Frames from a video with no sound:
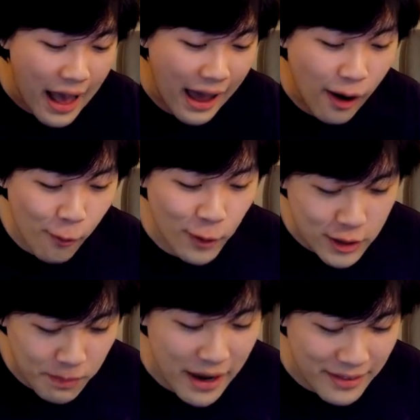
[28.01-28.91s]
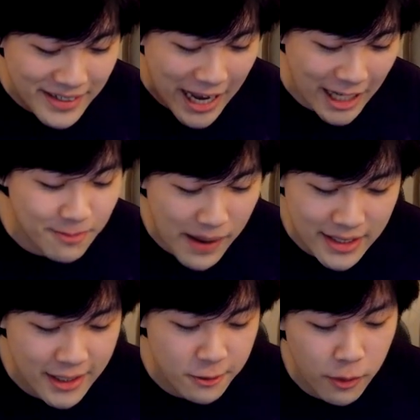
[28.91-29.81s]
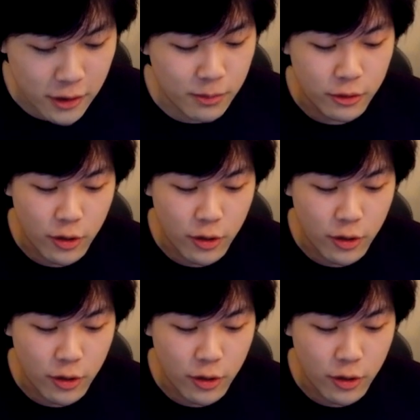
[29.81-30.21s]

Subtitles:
and I will explain this as best as possible.